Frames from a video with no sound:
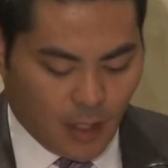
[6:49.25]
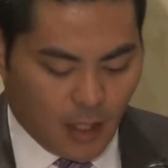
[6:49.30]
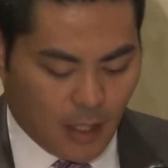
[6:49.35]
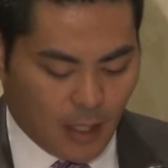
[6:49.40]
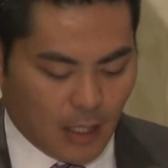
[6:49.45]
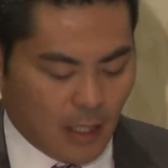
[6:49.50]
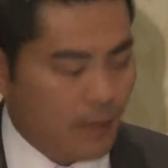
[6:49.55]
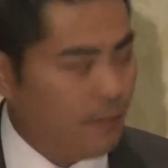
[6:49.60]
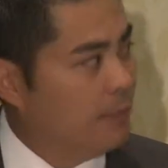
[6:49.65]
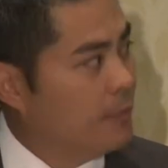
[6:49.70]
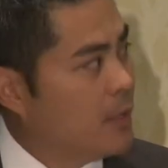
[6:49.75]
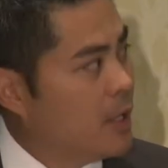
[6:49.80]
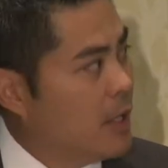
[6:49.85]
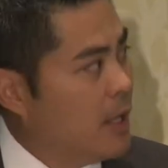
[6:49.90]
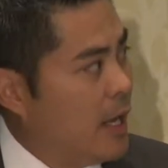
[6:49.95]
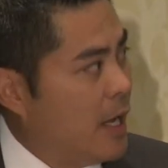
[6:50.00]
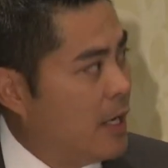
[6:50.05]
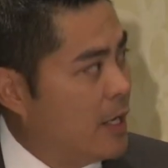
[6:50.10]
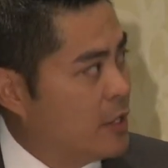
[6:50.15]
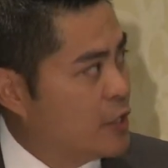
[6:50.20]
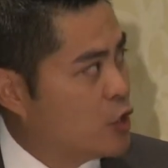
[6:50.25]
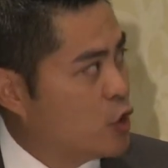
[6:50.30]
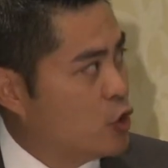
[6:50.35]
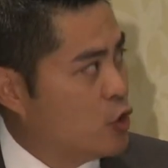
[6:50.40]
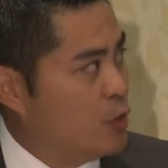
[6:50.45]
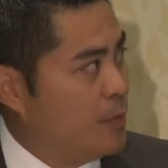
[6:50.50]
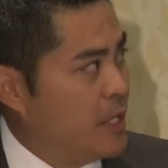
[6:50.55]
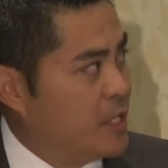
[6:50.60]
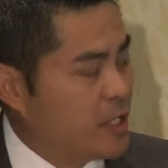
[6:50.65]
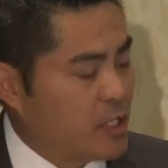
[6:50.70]
And it shows
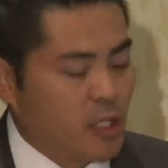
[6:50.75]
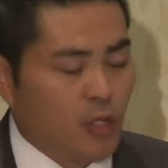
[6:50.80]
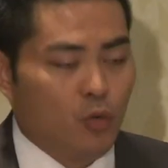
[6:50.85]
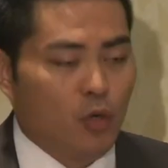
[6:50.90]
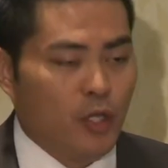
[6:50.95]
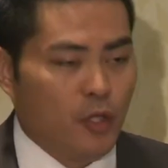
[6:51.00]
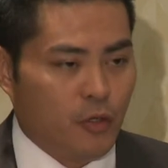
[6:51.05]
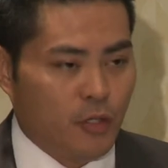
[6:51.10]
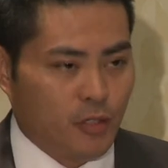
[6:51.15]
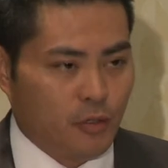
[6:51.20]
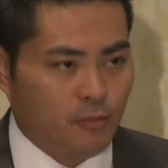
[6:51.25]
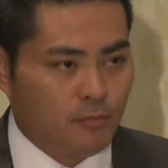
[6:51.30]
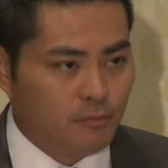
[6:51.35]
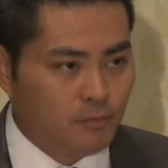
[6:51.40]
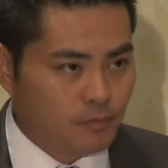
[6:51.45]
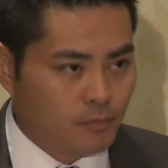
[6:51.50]
you basically what you can